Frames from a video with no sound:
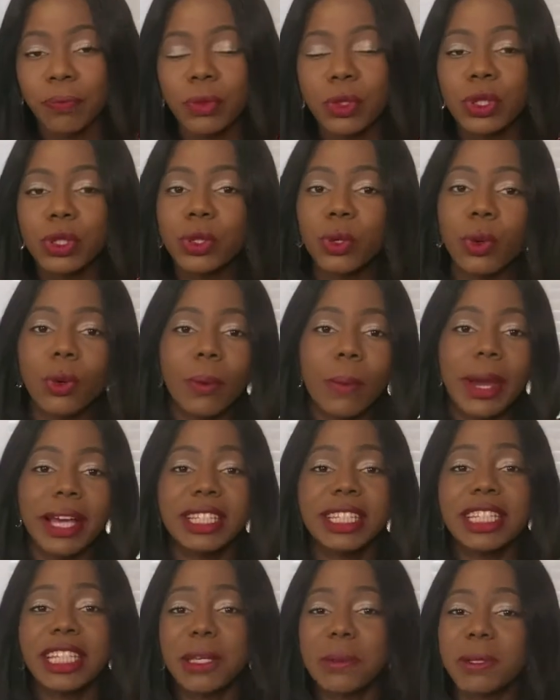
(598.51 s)
So my
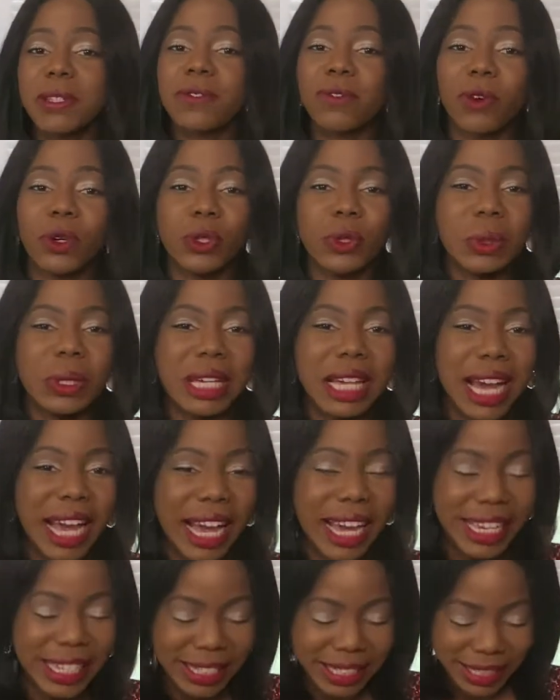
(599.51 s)
tips for you
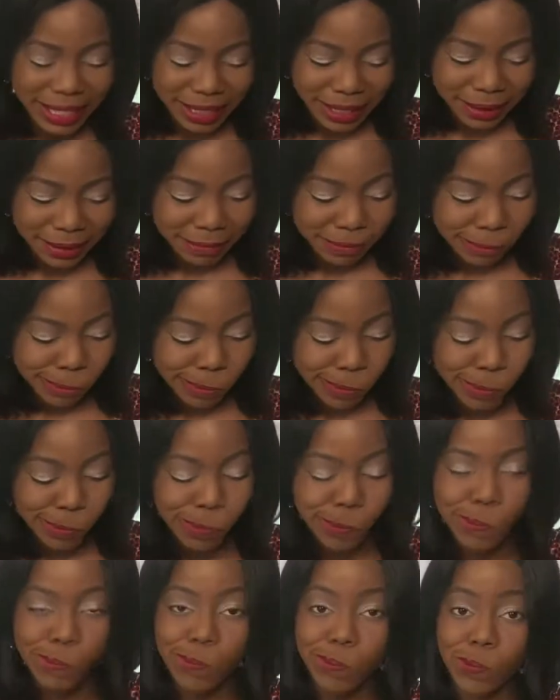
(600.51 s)
guys,
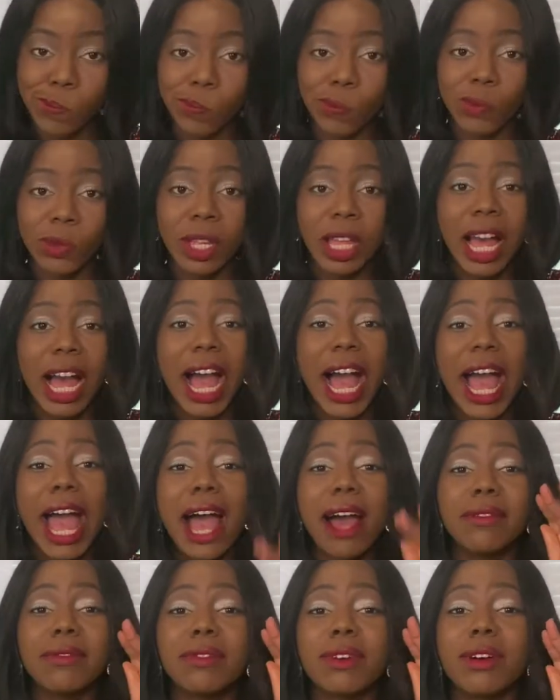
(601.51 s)
I
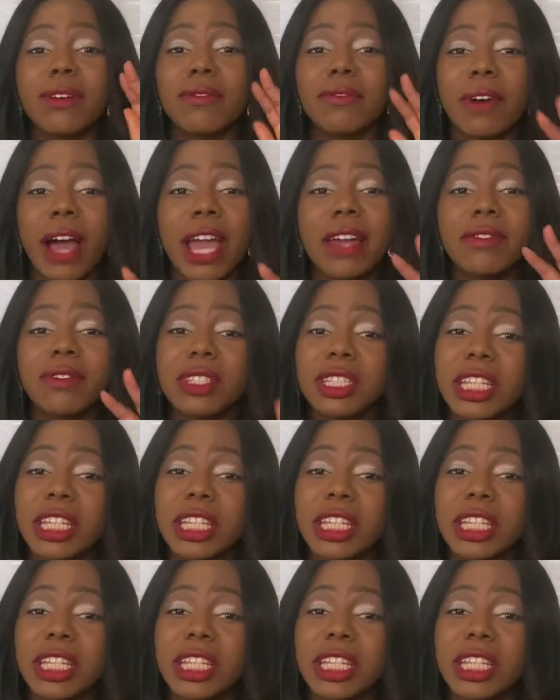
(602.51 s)
have 5